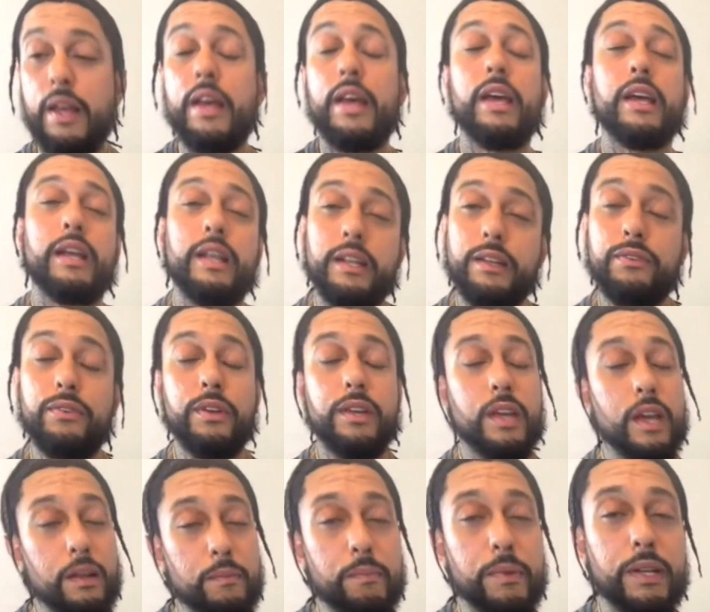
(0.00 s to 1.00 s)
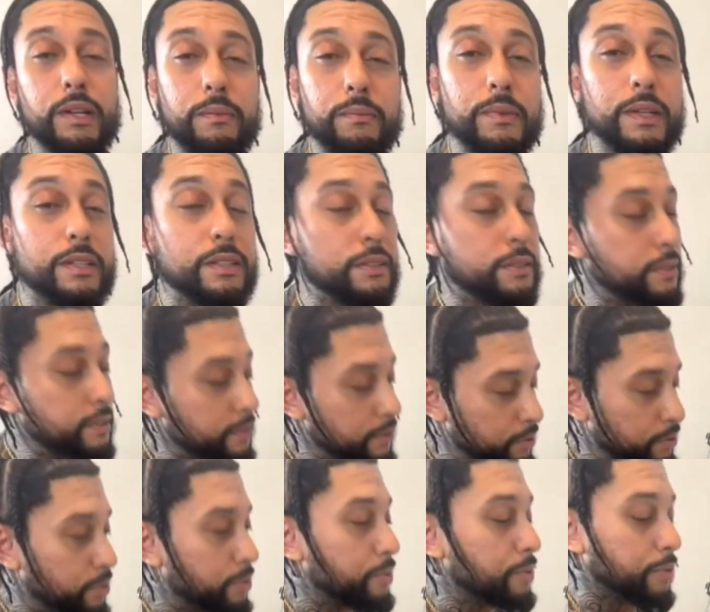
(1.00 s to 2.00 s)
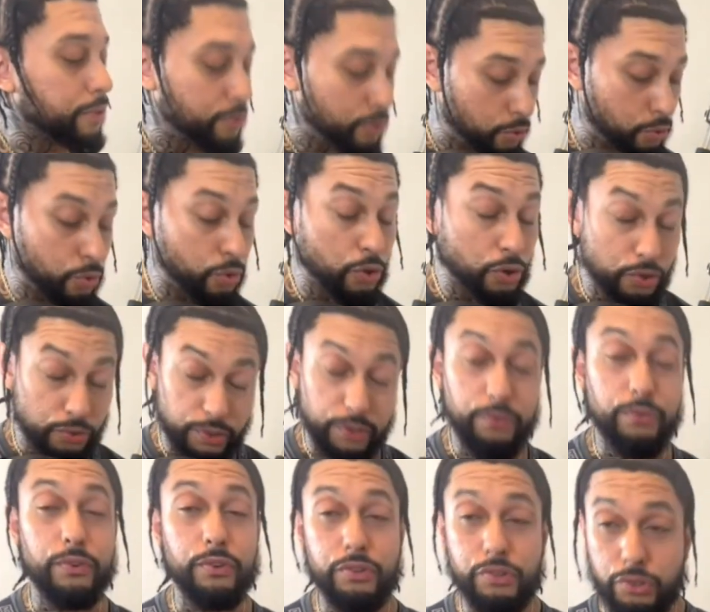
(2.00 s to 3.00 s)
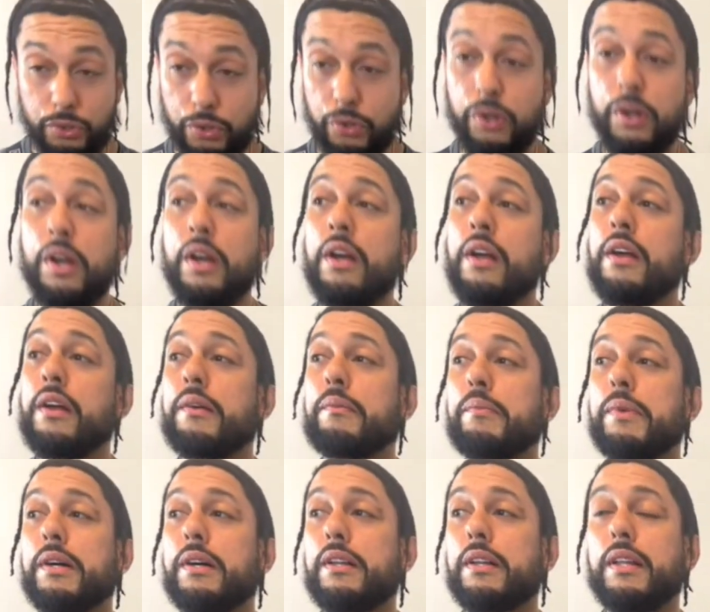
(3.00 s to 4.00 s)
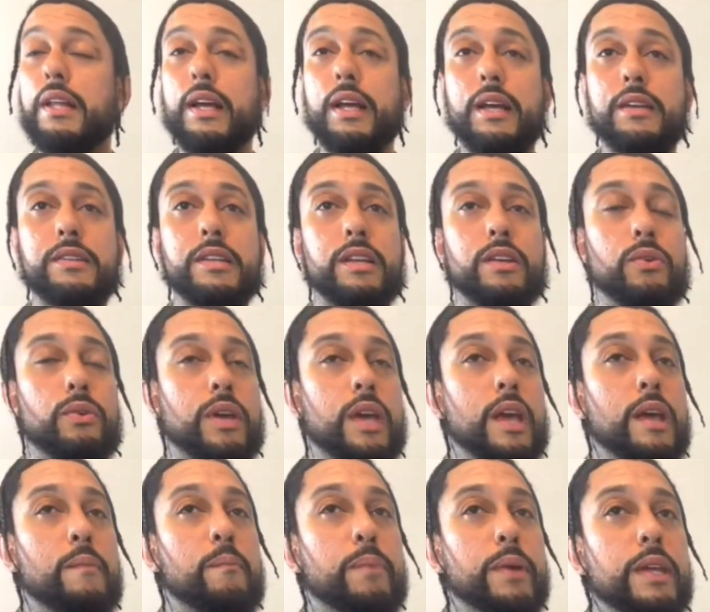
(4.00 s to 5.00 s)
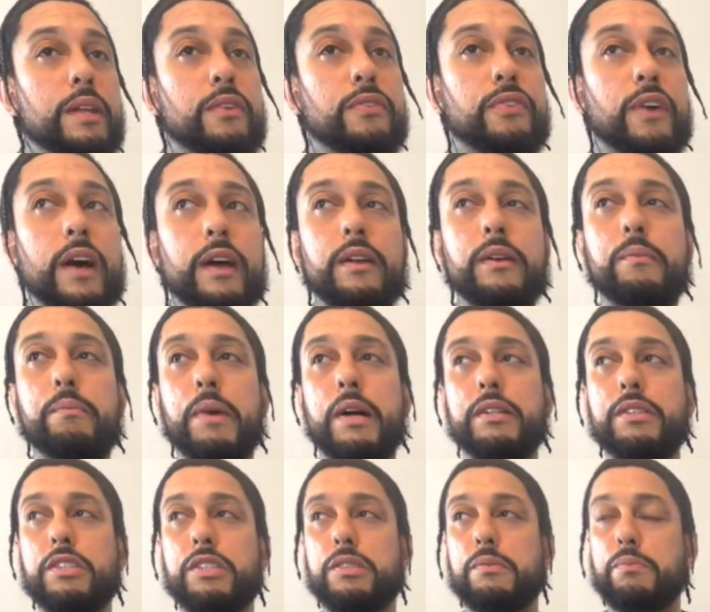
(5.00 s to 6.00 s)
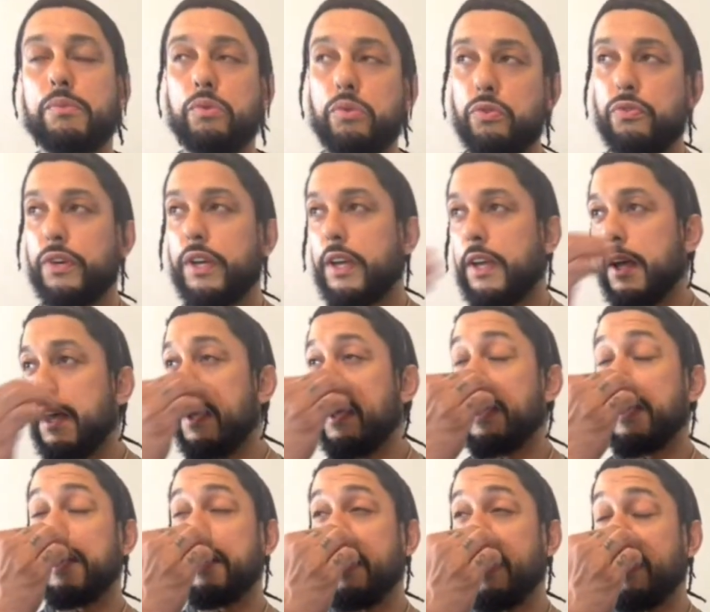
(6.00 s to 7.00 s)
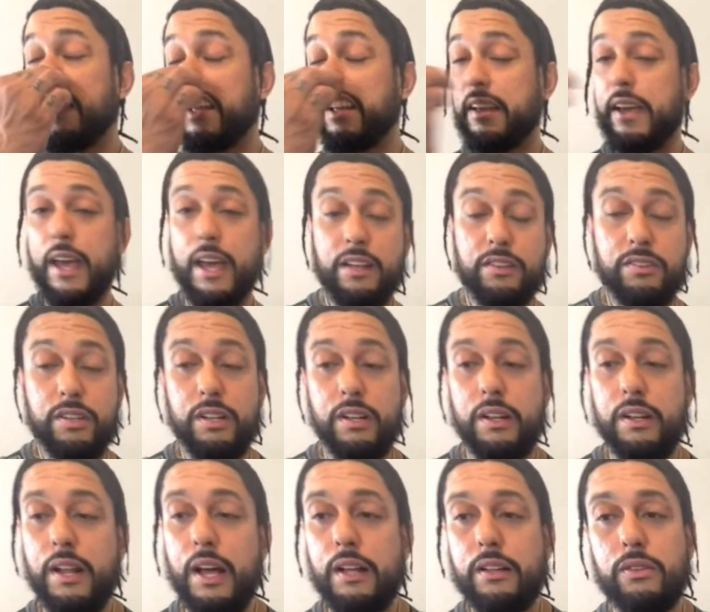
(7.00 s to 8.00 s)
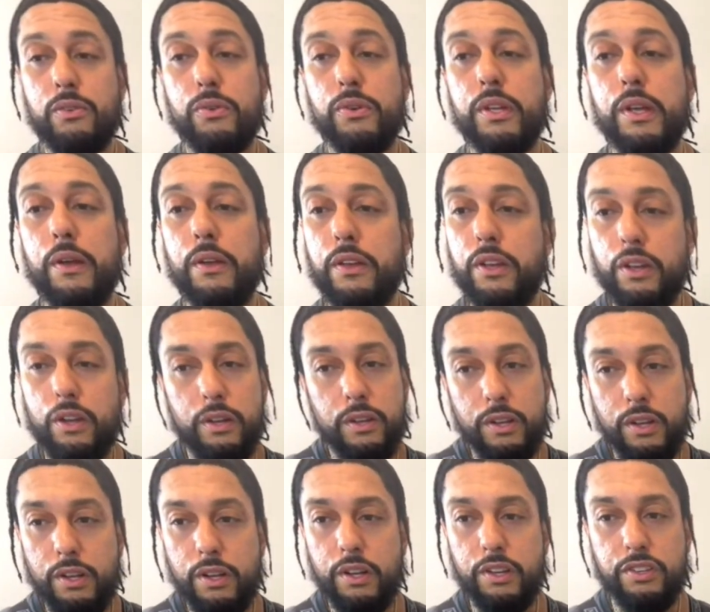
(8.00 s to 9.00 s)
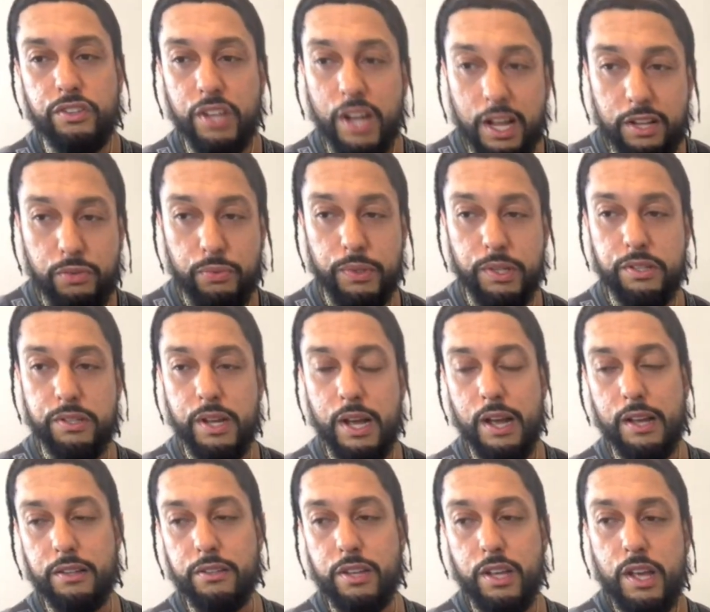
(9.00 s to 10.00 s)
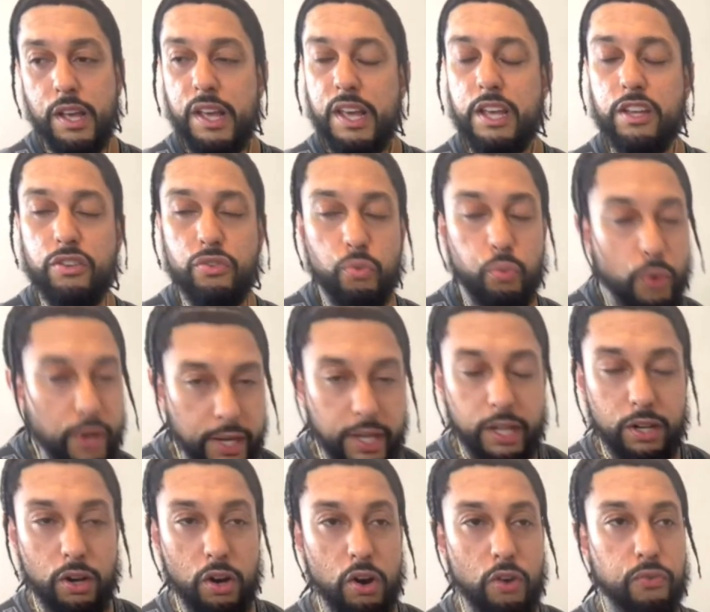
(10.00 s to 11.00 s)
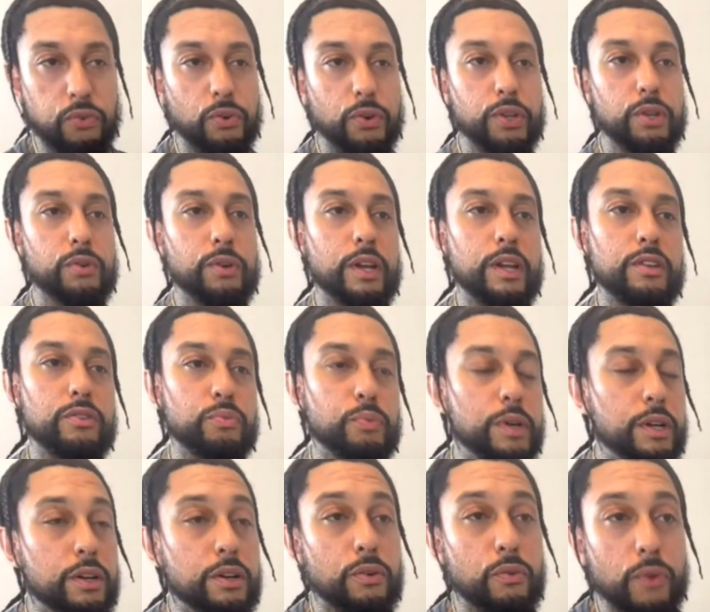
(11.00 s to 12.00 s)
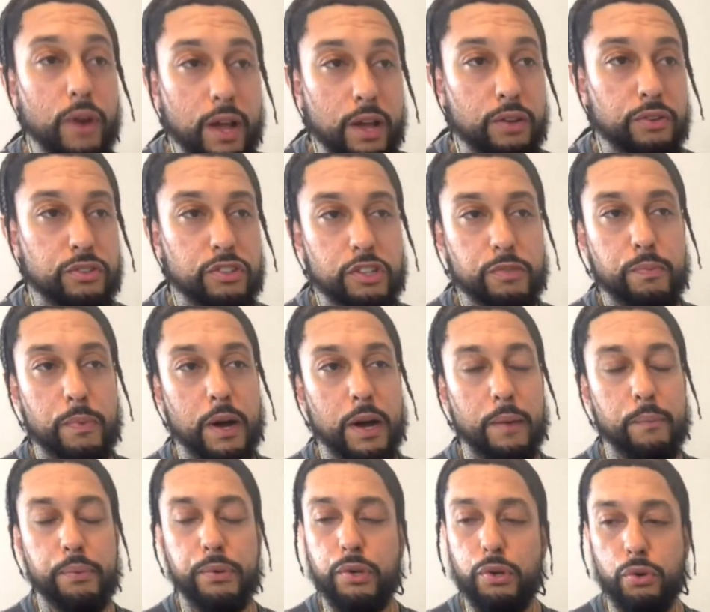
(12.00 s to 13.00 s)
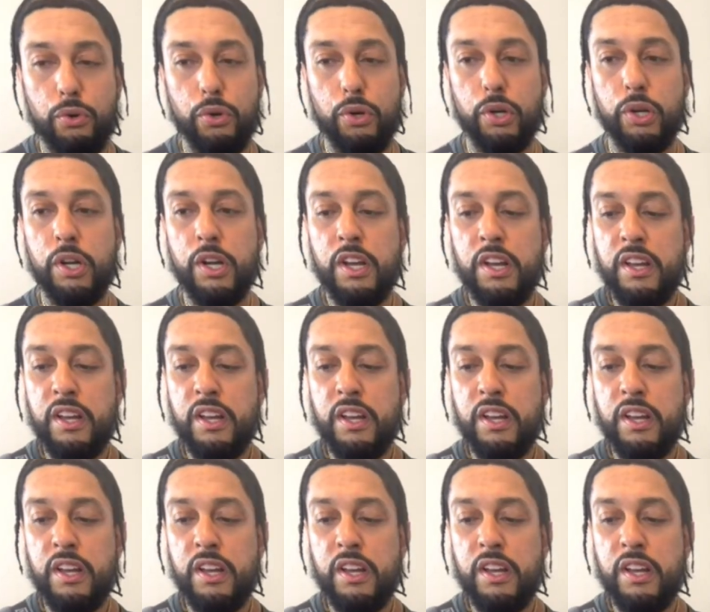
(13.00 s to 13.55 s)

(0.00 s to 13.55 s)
and if you can beat him, listen, you're gonna earn it for sure. But like I said, you can't beat a fighter by just moving and not engaging and not throwing your shots when this guy's he's winging off on you and he's winning the rounds just by pure,